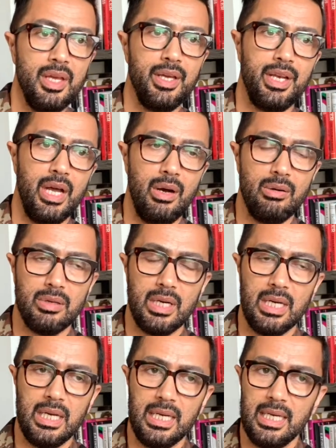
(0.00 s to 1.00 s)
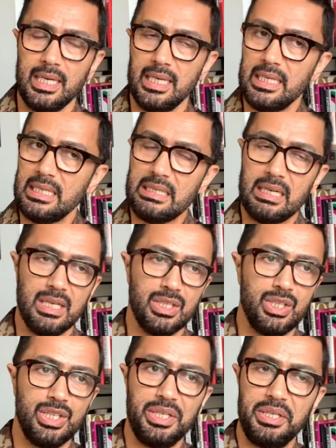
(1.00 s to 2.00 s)
you know uh, a
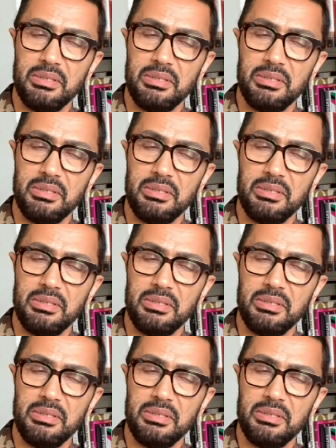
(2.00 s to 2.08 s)
good